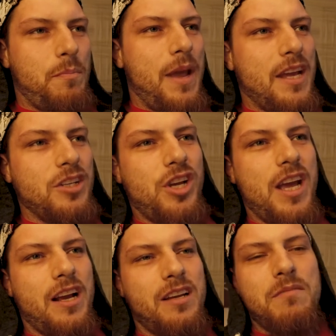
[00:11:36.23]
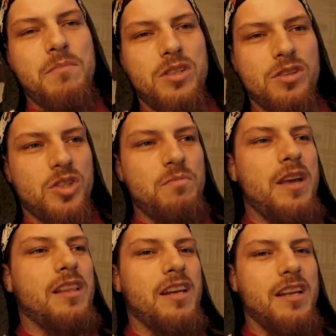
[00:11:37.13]
Pancheck, Mr.
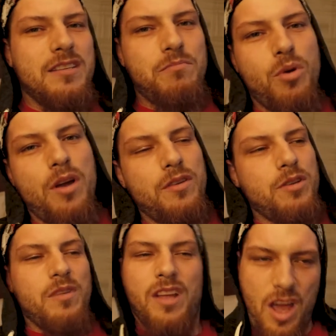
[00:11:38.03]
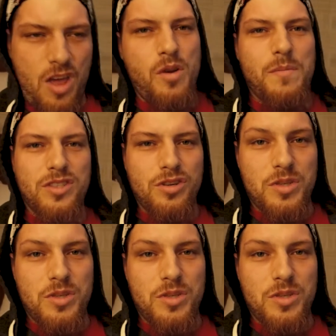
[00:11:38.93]
Smith, and his brother, other Mr.